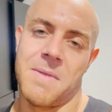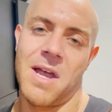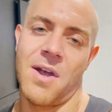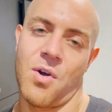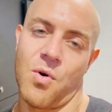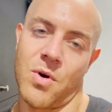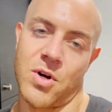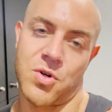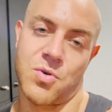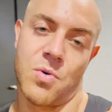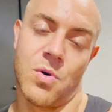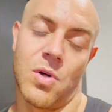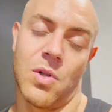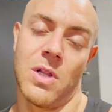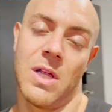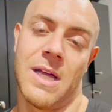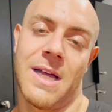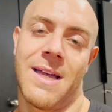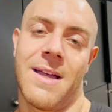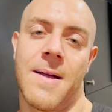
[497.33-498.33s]
which will
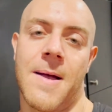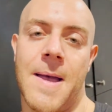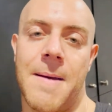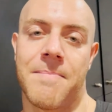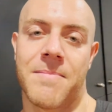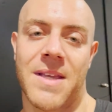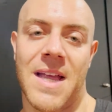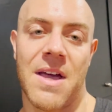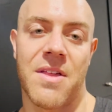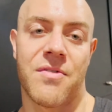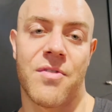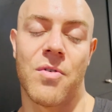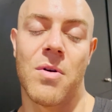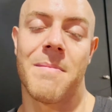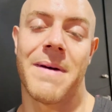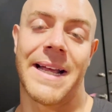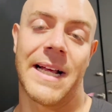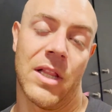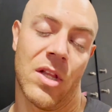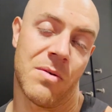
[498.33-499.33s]
get through and
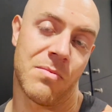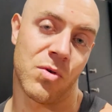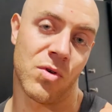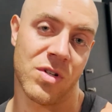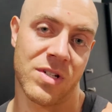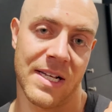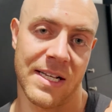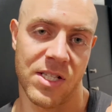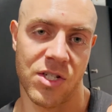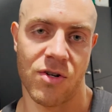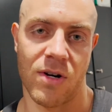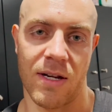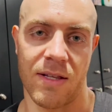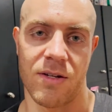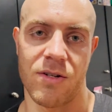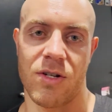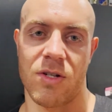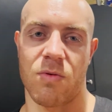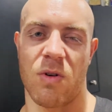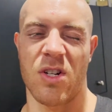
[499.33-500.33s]
make a lot more sense, rather than
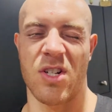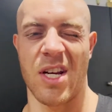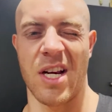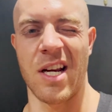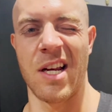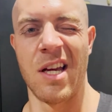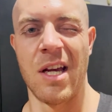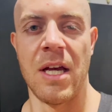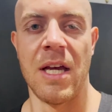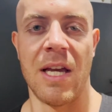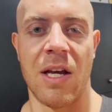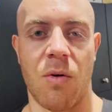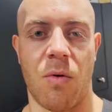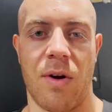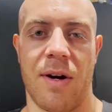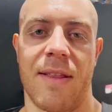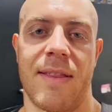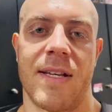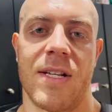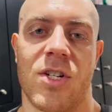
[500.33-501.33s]
just watching one
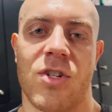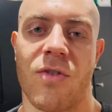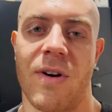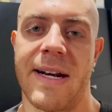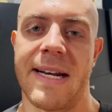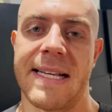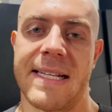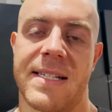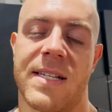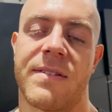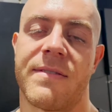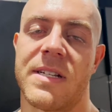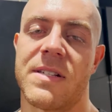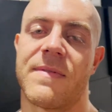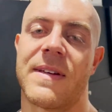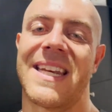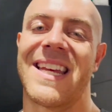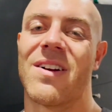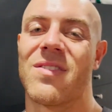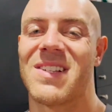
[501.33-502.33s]
of these training series
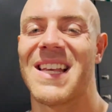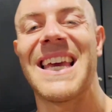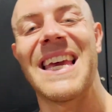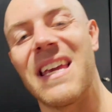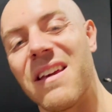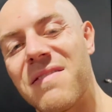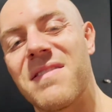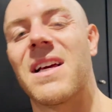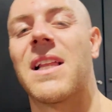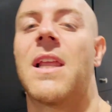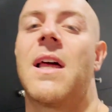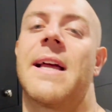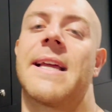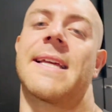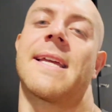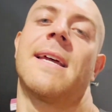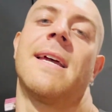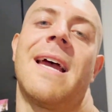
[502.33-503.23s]
videos, if you like.